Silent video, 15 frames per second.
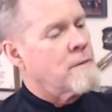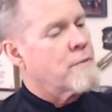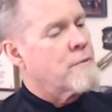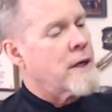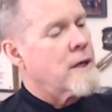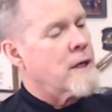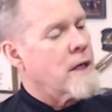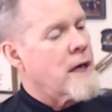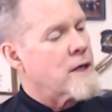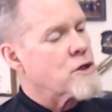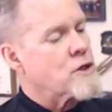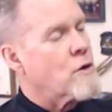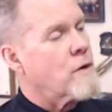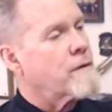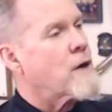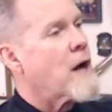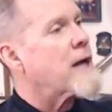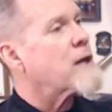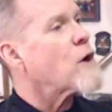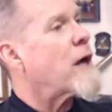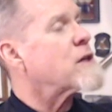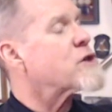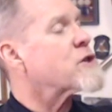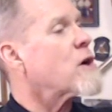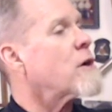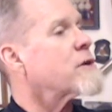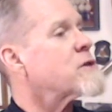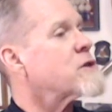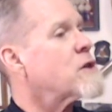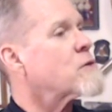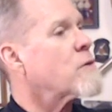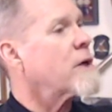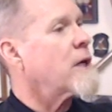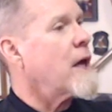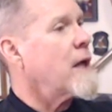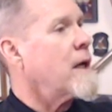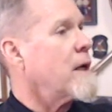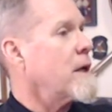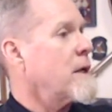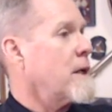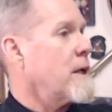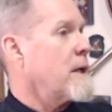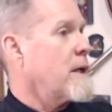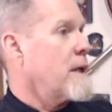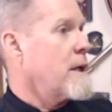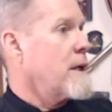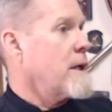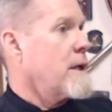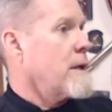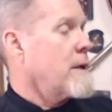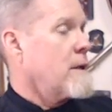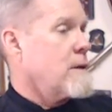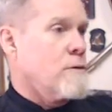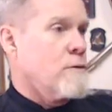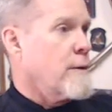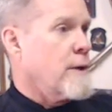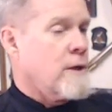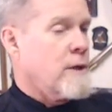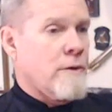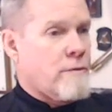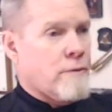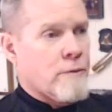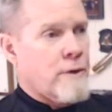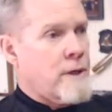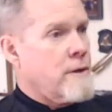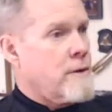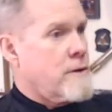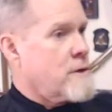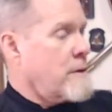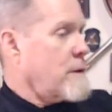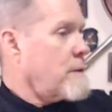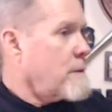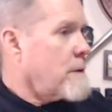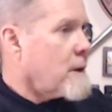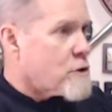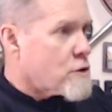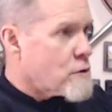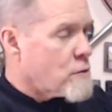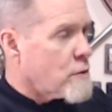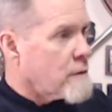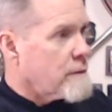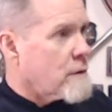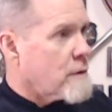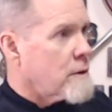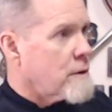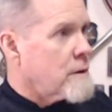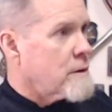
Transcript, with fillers: But yeah, so if I had to sell the Z28, when we do 3 years, I mean, I had to store it for 3